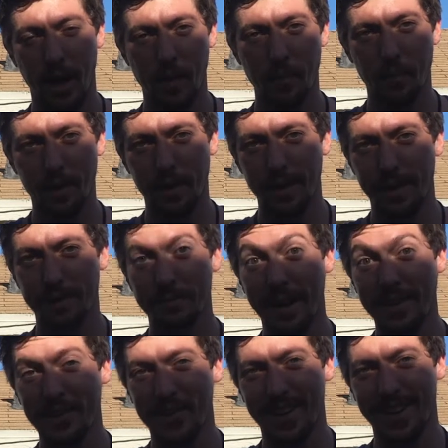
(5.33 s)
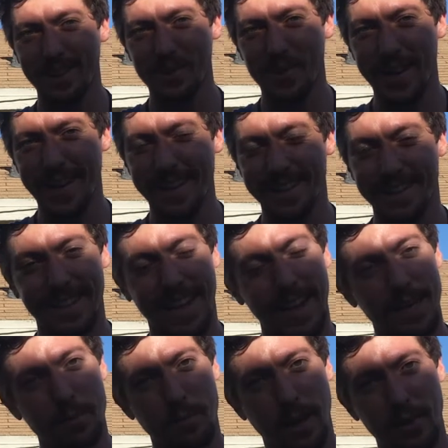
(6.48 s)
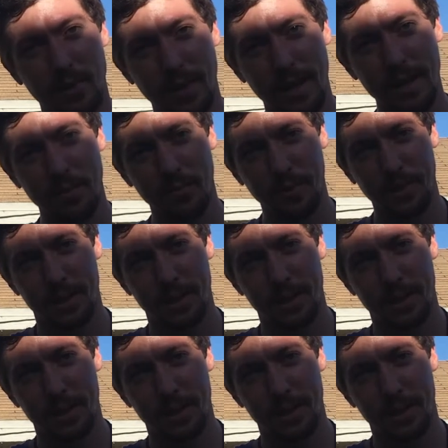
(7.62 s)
Operating Mitochondriac at MITOLIFE.